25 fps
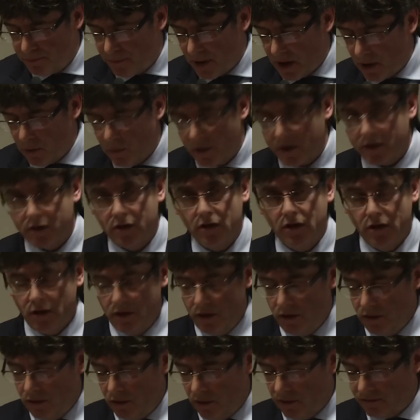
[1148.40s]
power
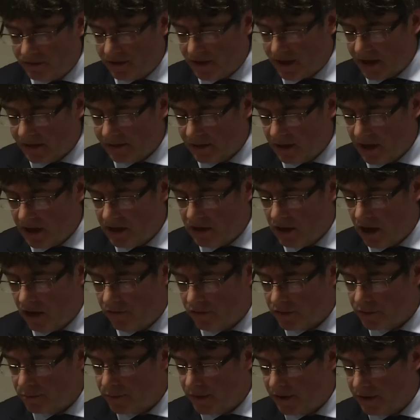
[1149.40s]
of the Catalan
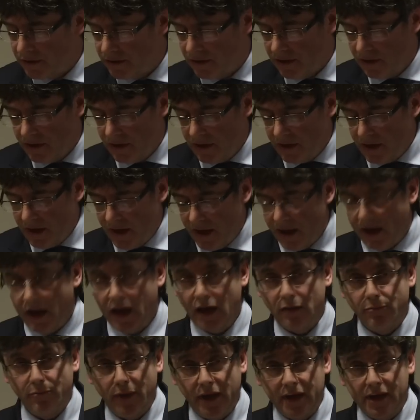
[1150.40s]
government,
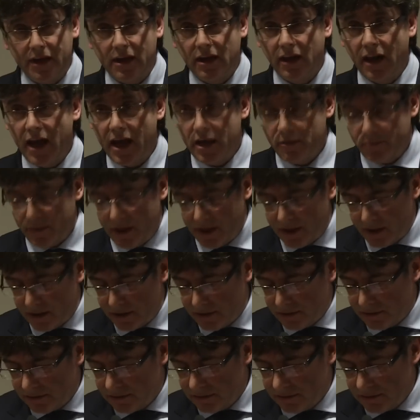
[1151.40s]
and by
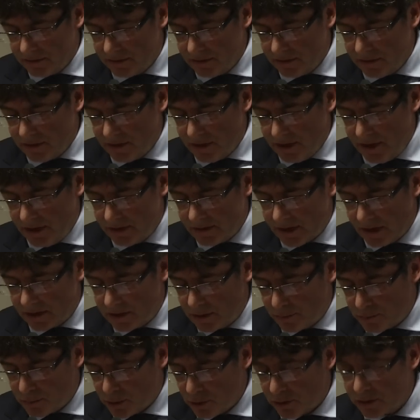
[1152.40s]
claiming
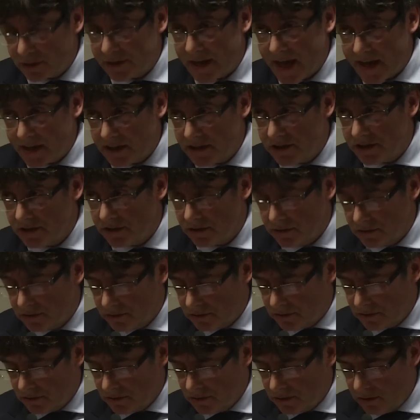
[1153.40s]
that the
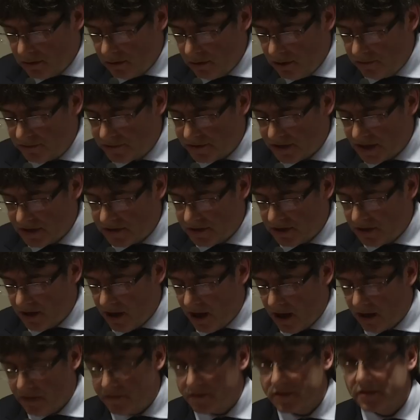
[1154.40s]
protection of such
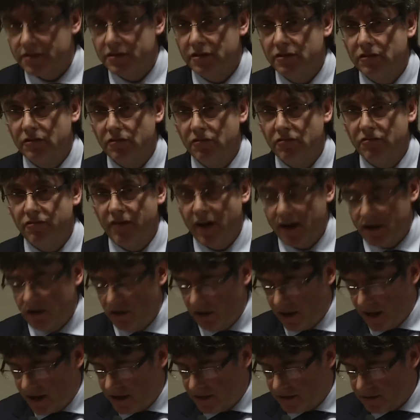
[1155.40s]
lives
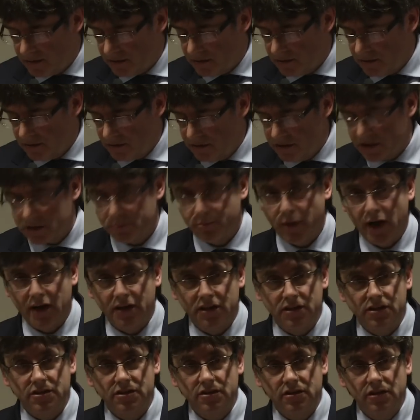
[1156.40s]
violates
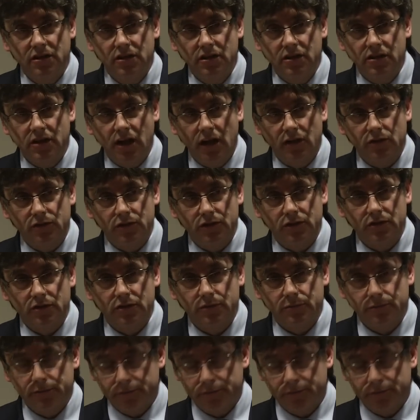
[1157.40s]
Spanish culture.